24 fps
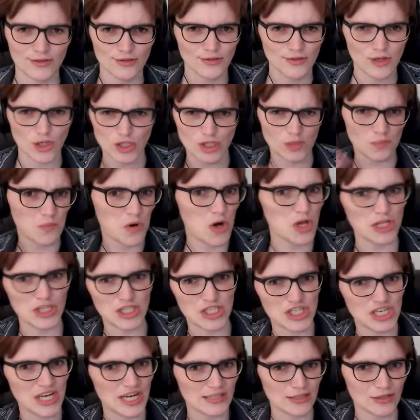
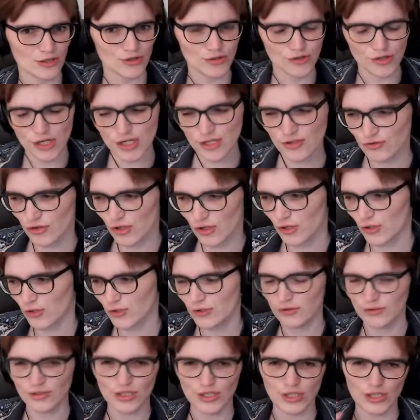cosmology at a
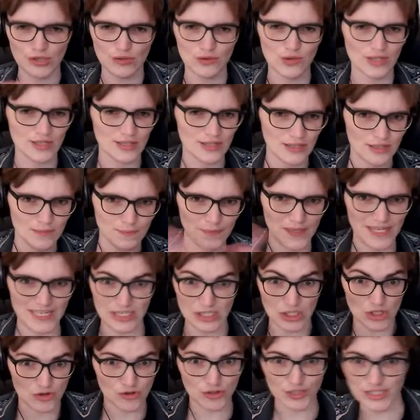crossroads, the
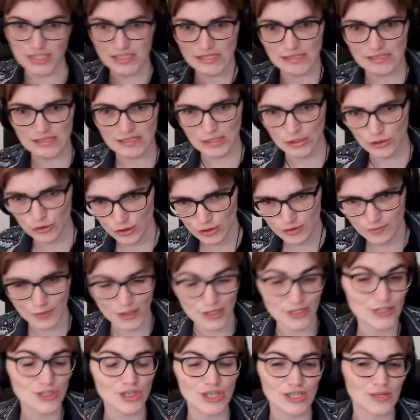biggest crisis in
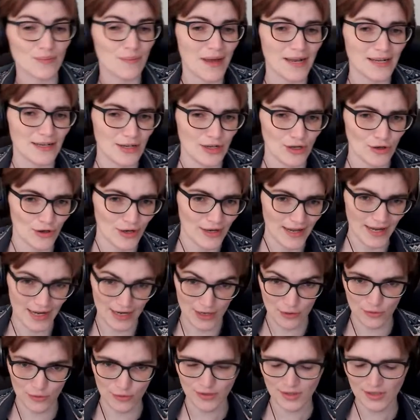cosmology, depending on
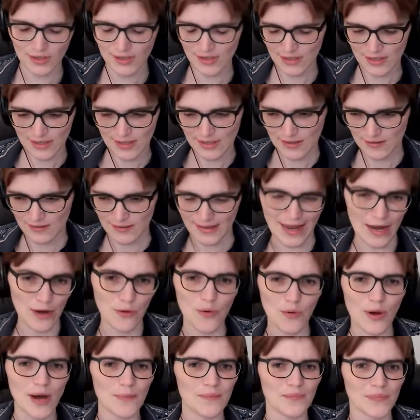how
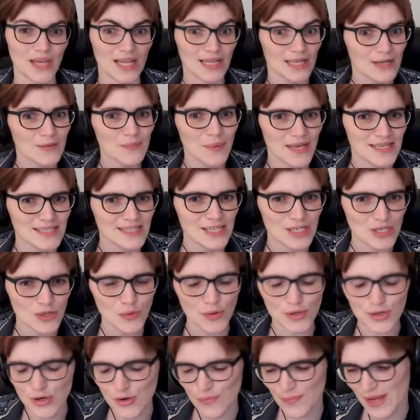clickbaity you
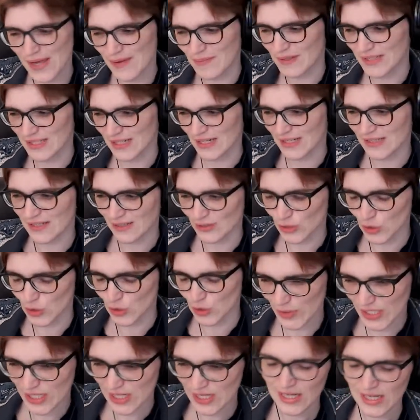want your paper title to
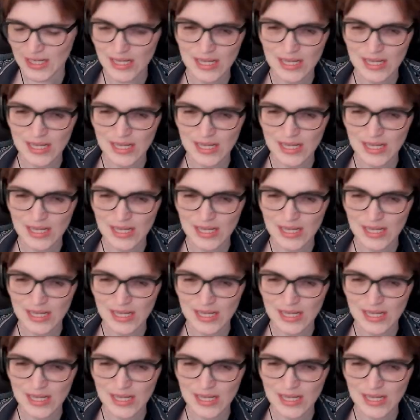be.